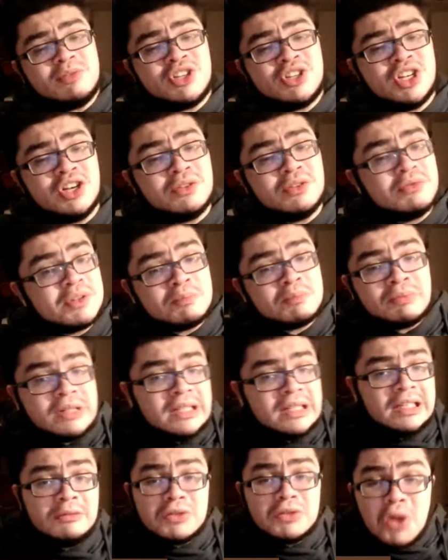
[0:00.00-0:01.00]
Shield was pretty,
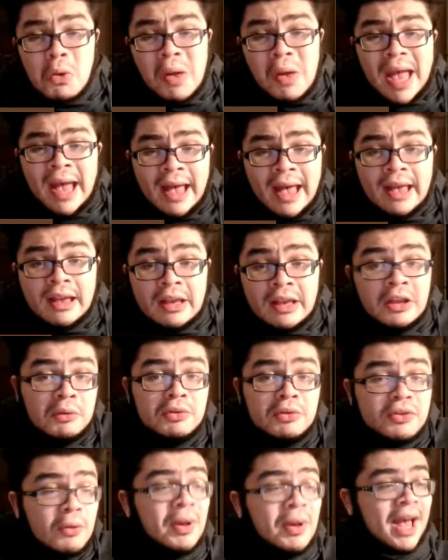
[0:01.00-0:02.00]
he was okay. He was
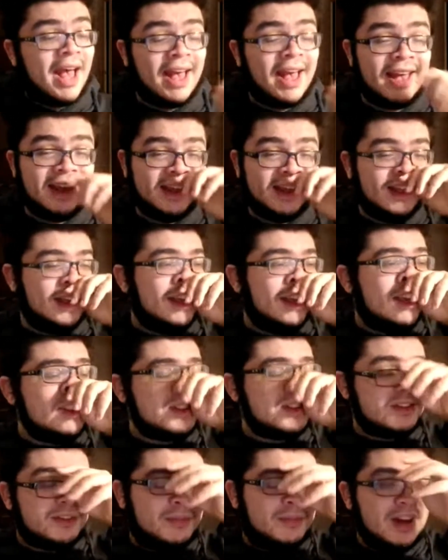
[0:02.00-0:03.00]
a
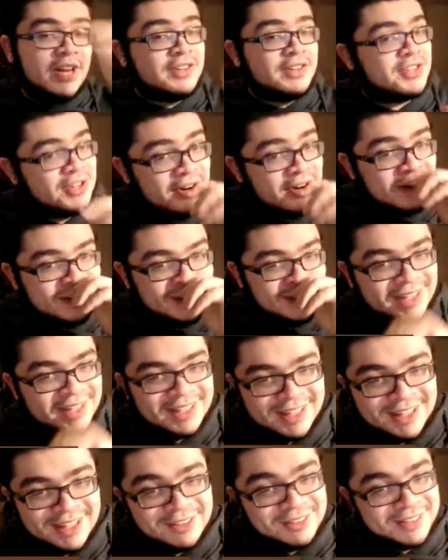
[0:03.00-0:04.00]
little fun, and certainly
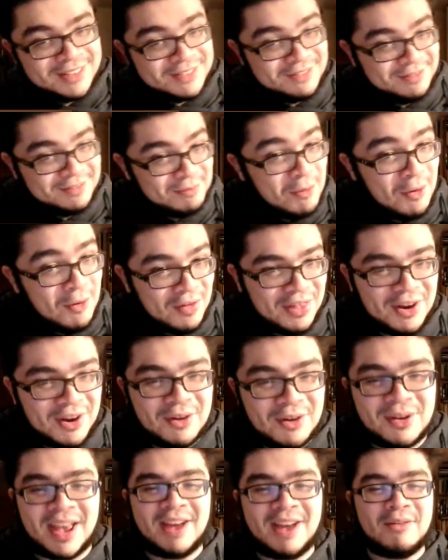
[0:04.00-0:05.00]
he was more than
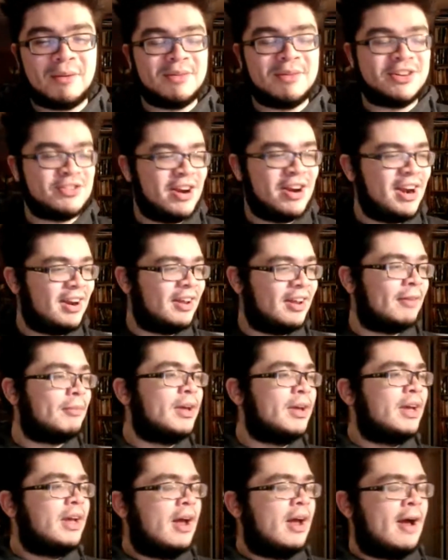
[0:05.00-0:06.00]
okay when we traded
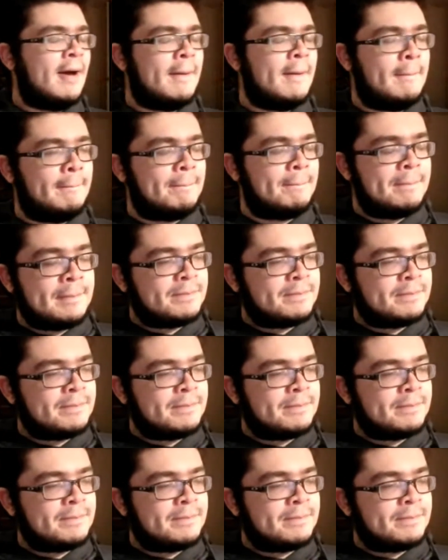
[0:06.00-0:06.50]
him.